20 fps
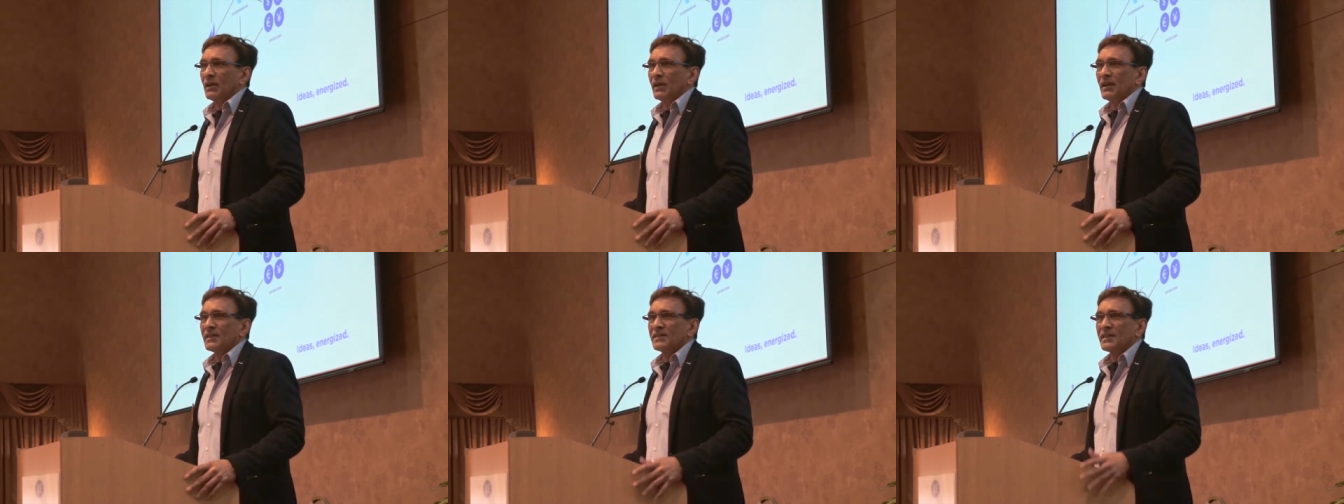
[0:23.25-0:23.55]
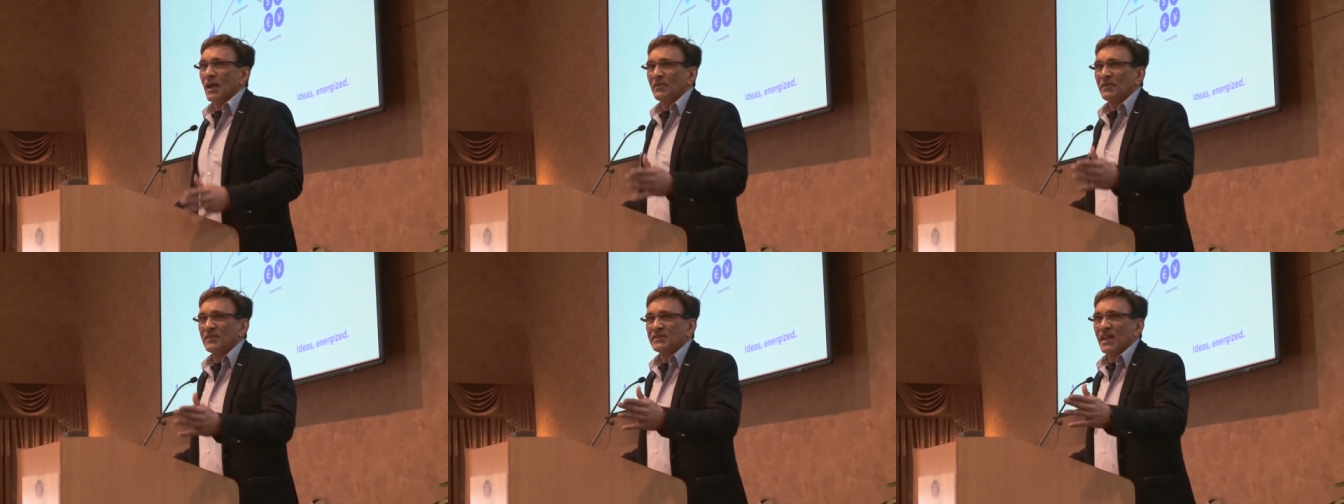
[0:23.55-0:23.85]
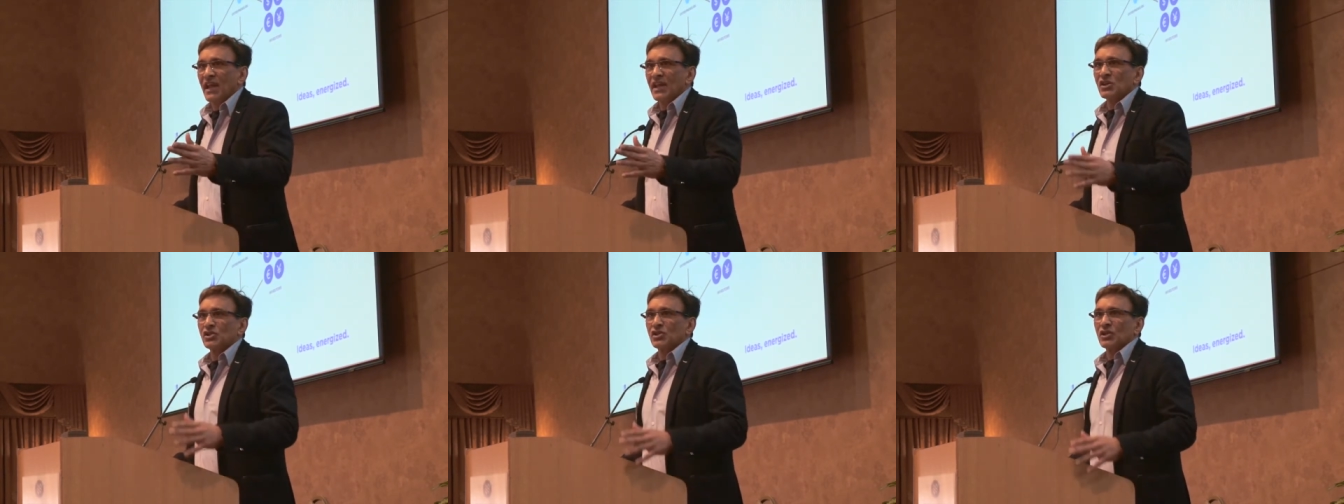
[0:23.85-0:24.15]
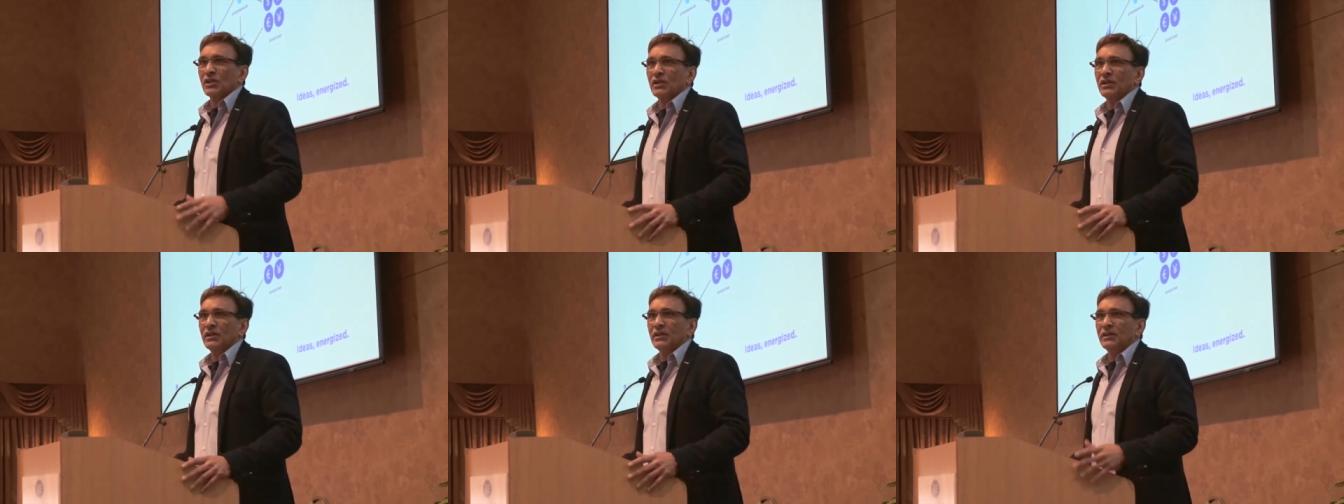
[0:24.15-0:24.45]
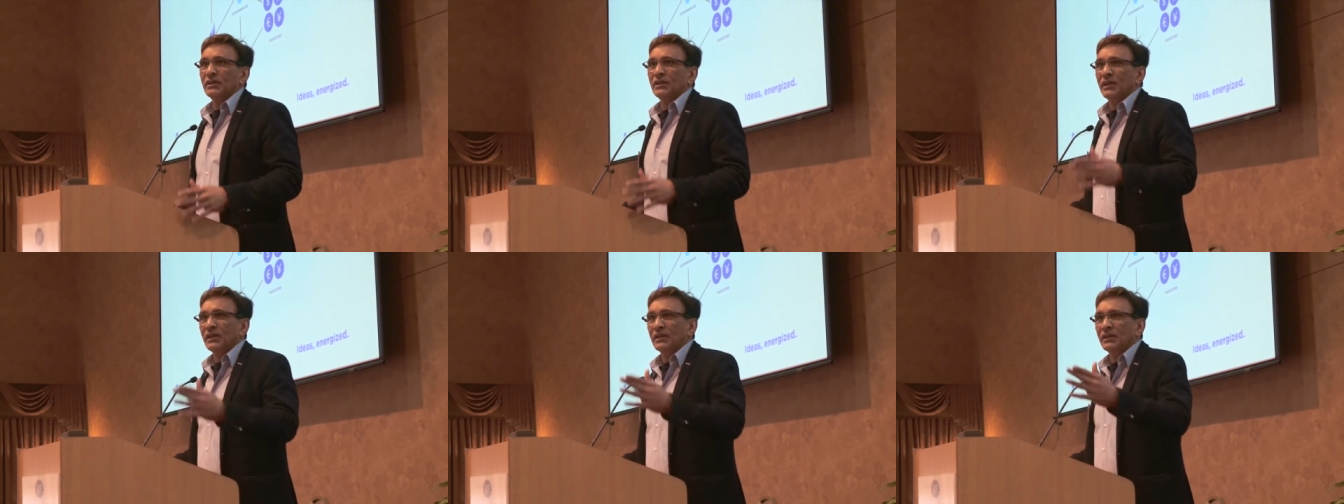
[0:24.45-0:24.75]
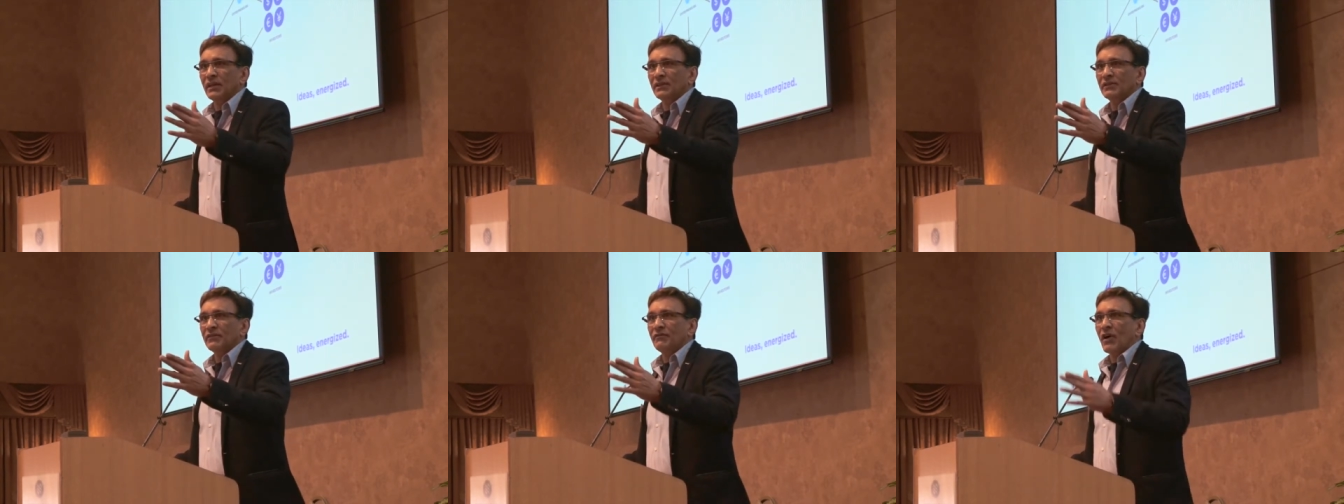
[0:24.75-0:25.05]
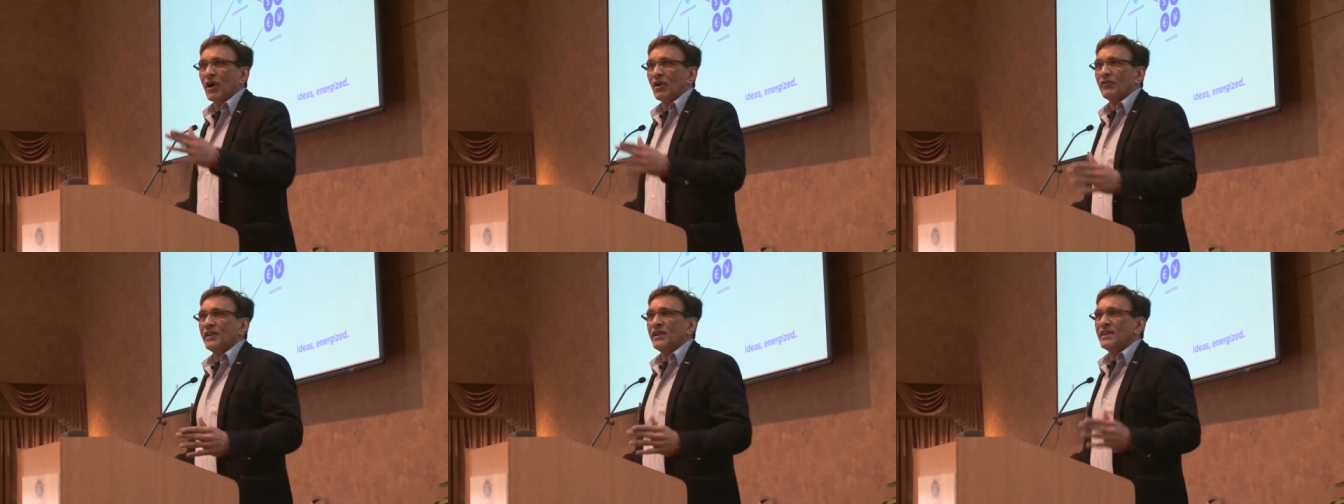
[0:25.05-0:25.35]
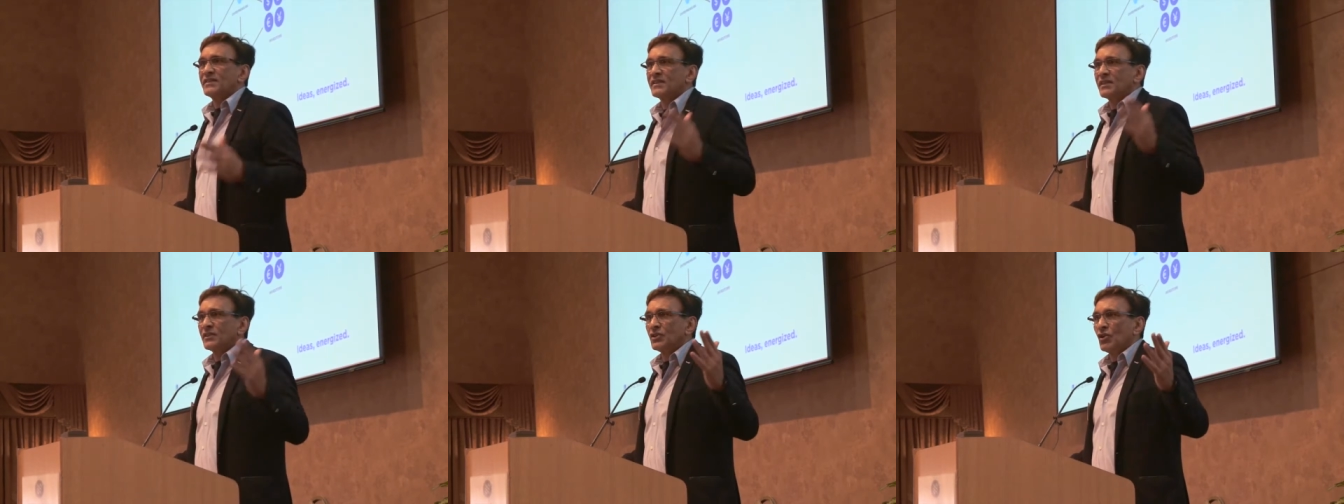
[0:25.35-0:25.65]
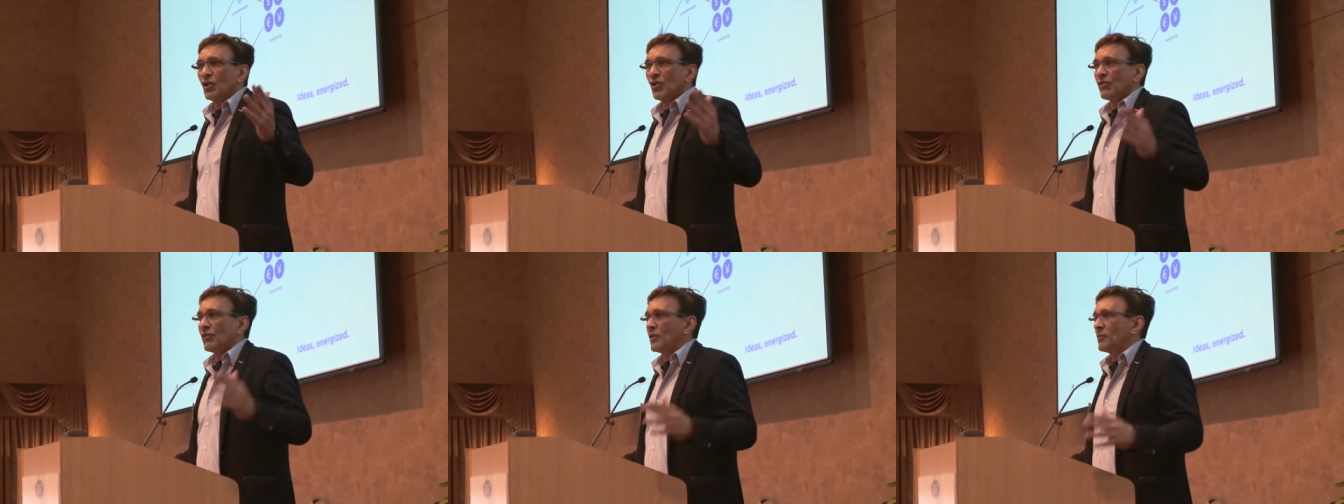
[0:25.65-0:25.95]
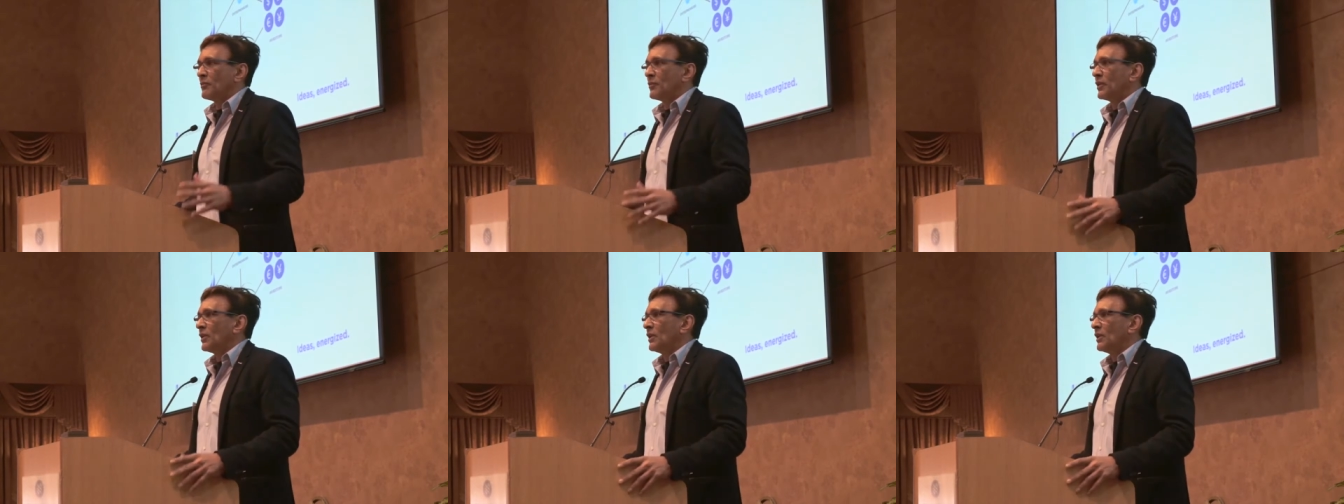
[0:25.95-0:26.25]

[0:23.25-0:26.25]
in Southeast Asia, in, in, in the Far East, in Europe.